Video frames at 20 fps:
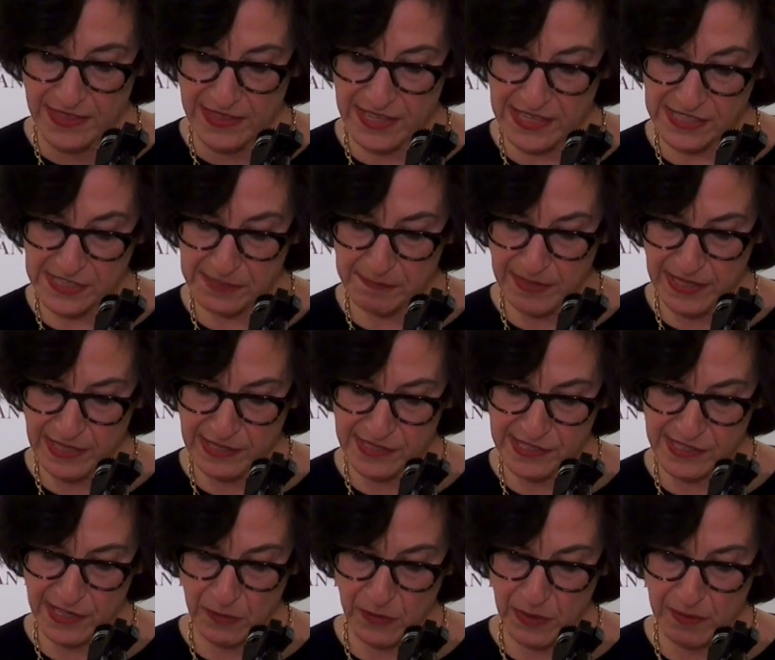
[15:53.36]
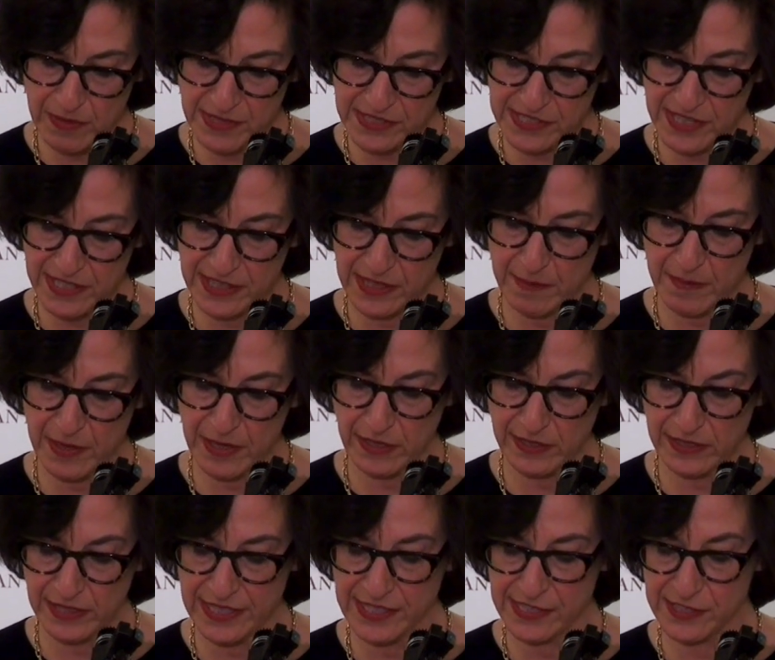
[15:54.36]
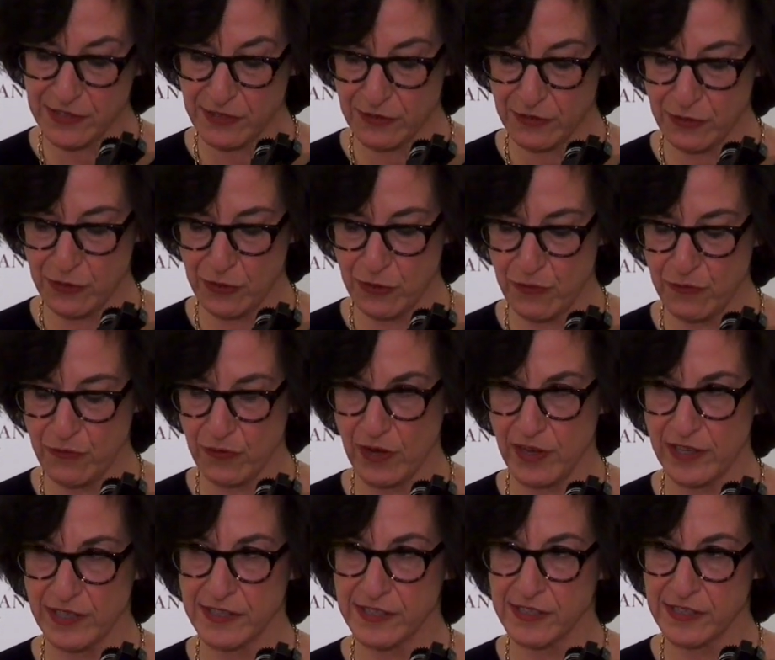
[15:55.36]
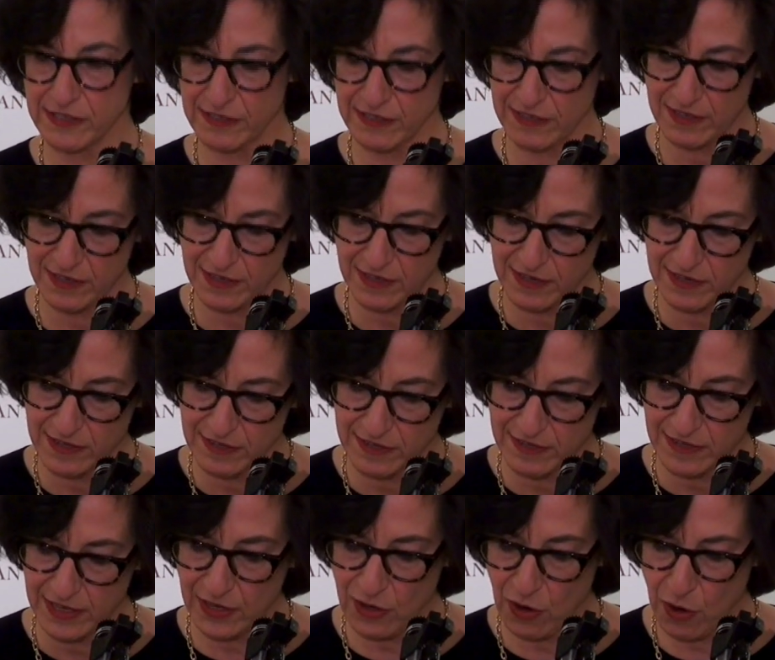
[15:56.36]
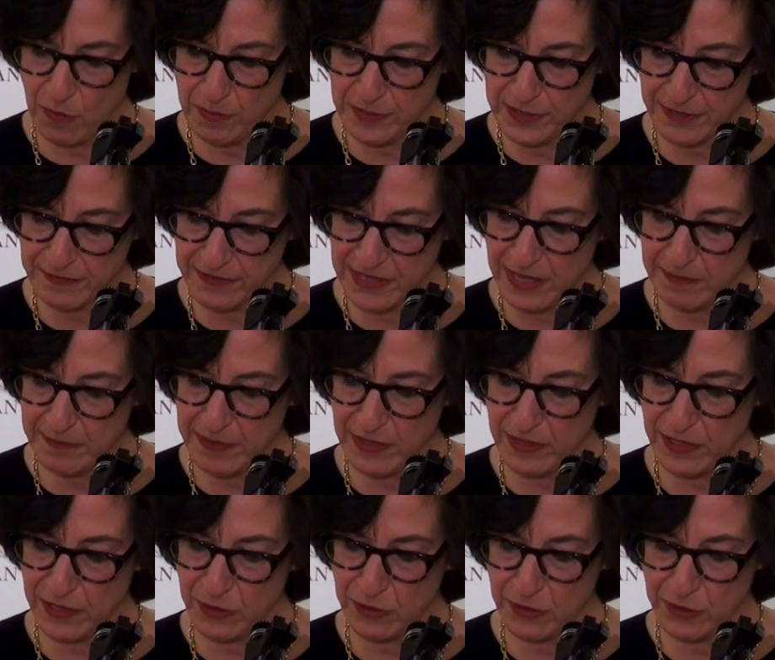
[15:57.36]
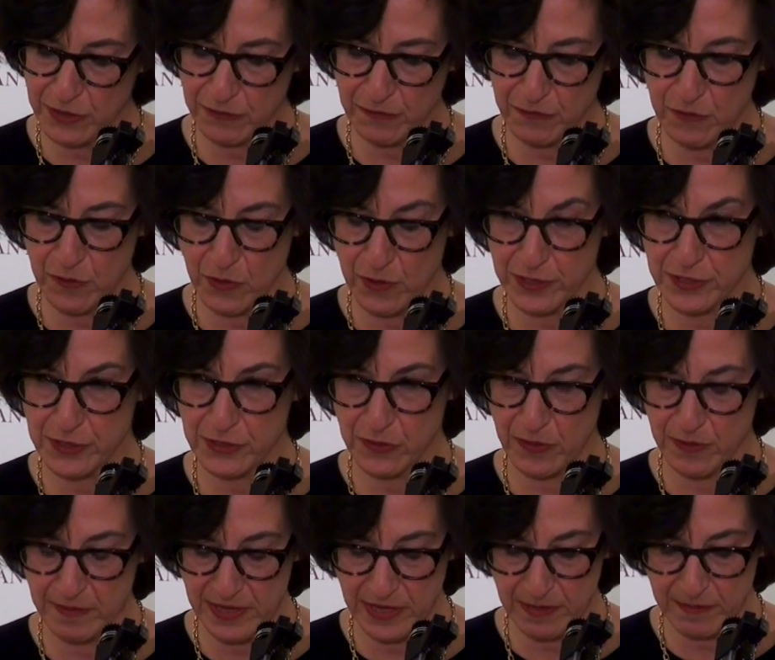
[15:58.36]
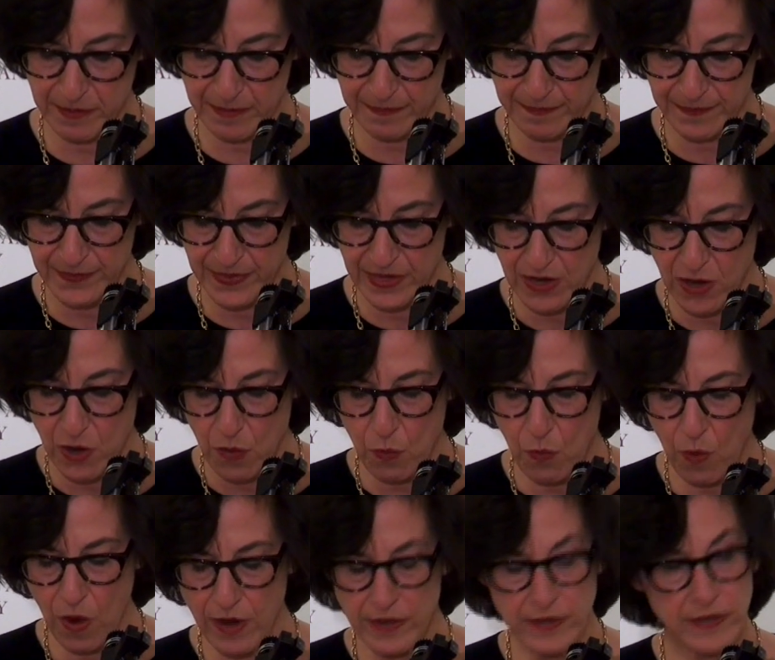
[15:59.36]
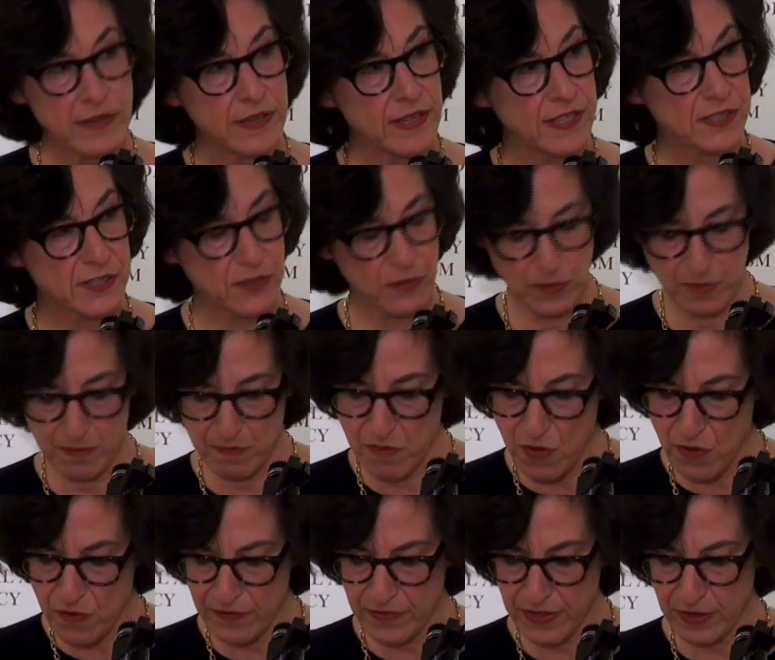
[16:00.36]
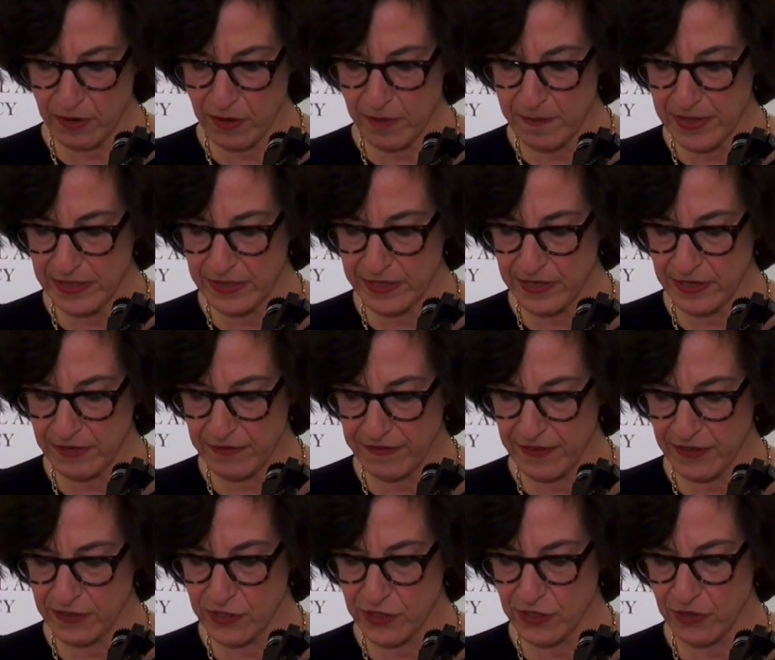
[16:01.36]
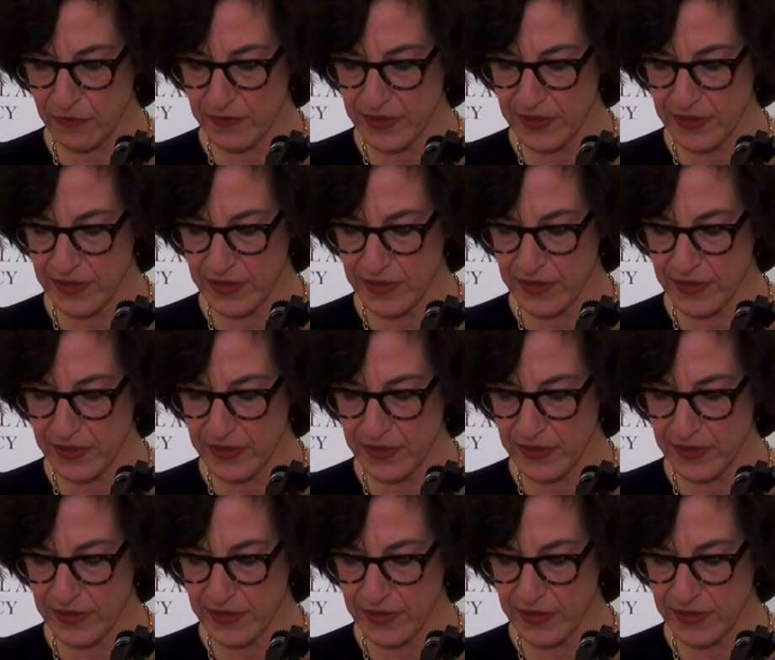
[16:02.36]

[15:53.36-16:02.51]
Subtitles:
This means that we must hit them on at least two fronts in hopes of keeping the use of force to a minimum. One is to remove their ability to function